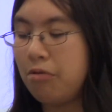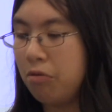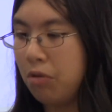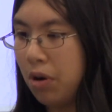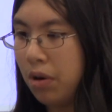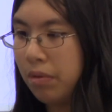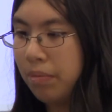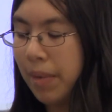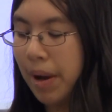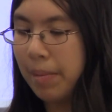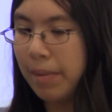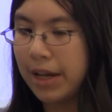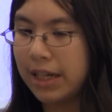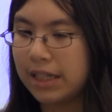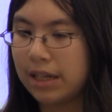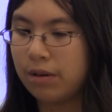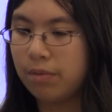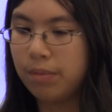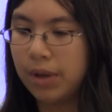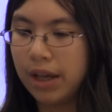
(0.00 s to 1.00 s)
rode my
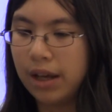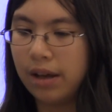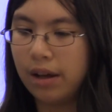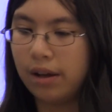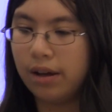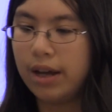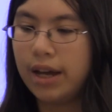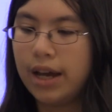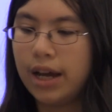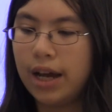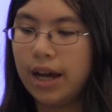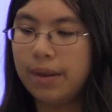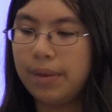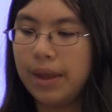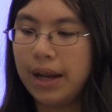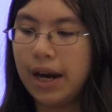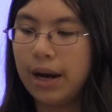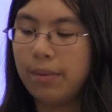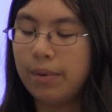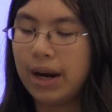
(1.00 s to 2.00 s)
bike down a big hill,
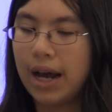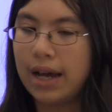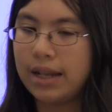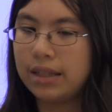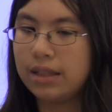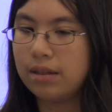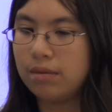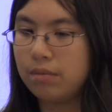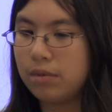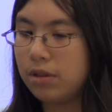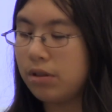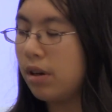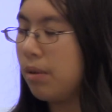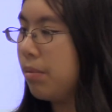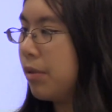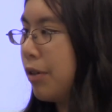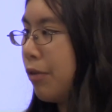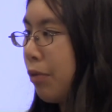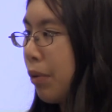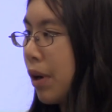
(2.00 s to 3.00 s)
and then I would add some
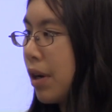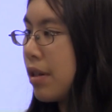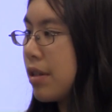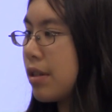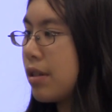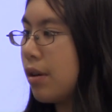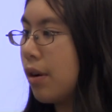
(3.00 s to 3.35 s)
descriptive words.